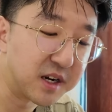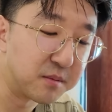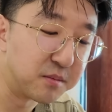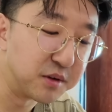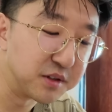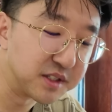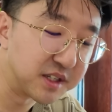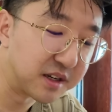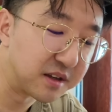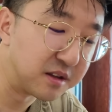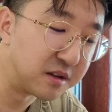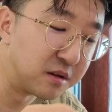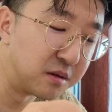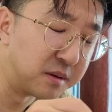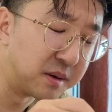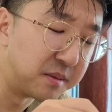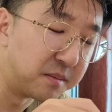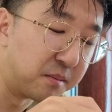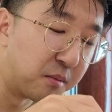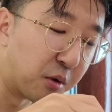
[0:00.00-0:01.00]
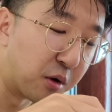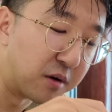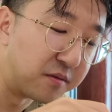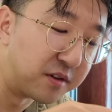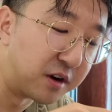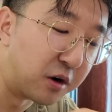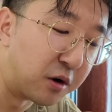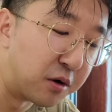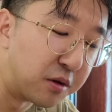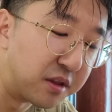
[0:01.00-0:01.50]
kind of brings like a little bit more of
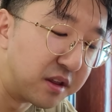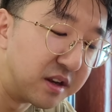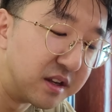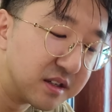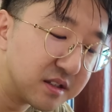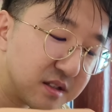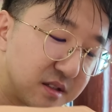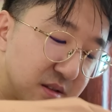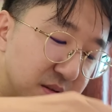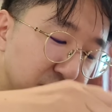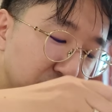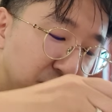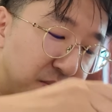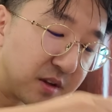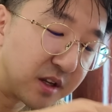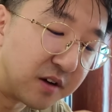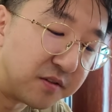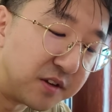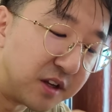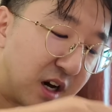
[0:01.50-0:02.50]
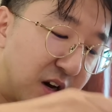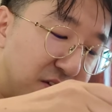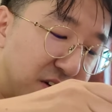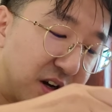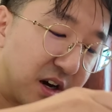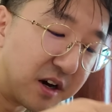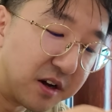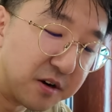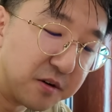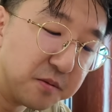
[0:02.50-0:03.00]
the earthiness of the
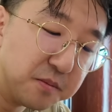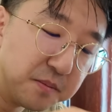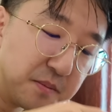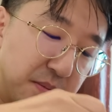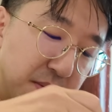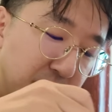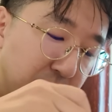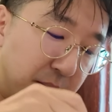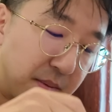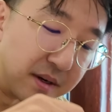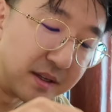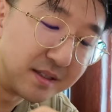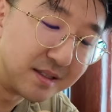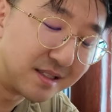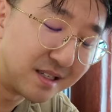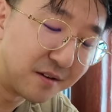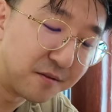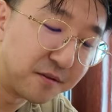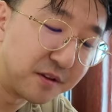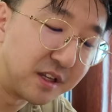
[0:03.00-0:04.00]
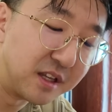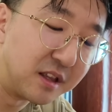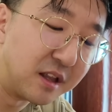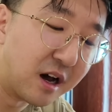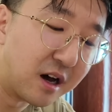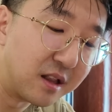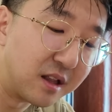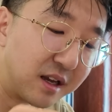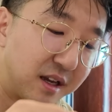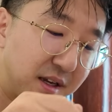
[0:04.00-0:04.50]
avocado, but it's definitely
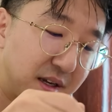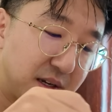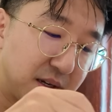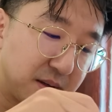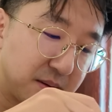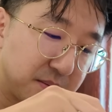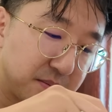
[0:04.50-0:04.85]
not like,